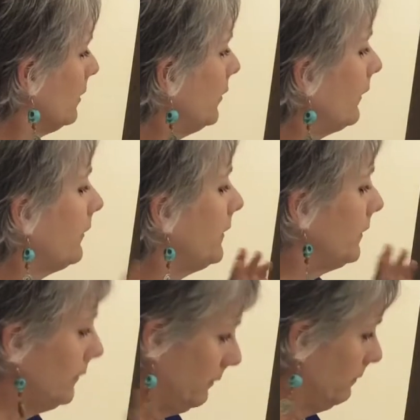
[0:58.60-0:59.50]
Just
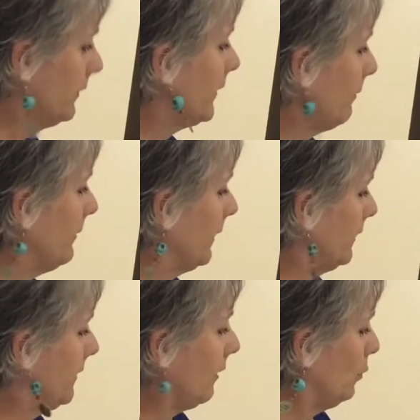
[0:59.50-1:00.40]
something
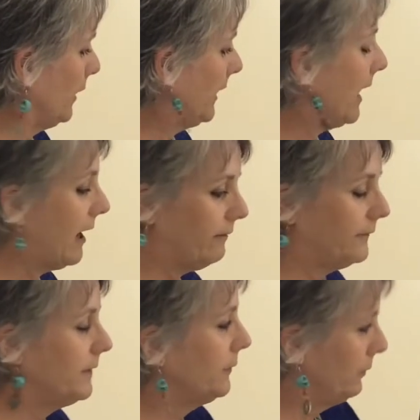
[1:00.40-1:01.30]
that we
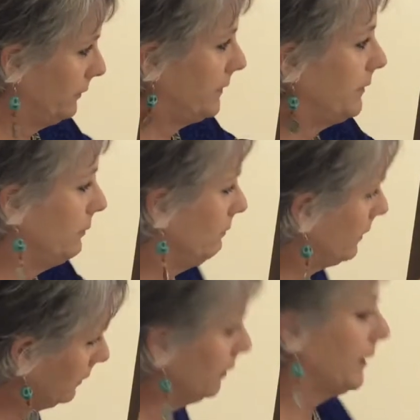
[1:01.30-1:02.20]
have to
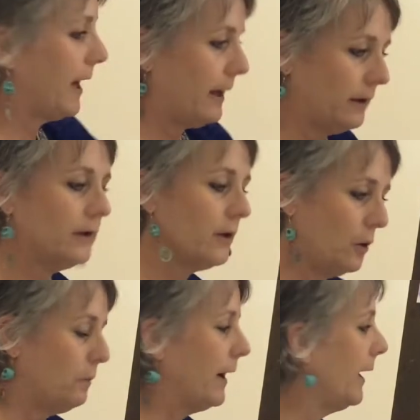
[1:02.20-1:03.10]
look at and
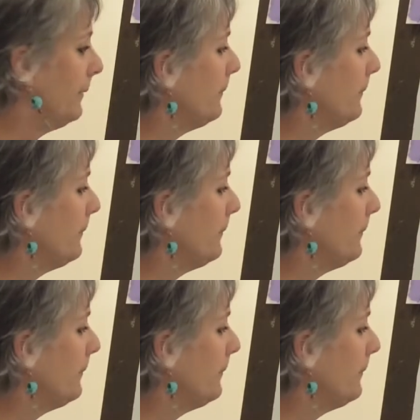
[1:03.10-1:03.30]
go by.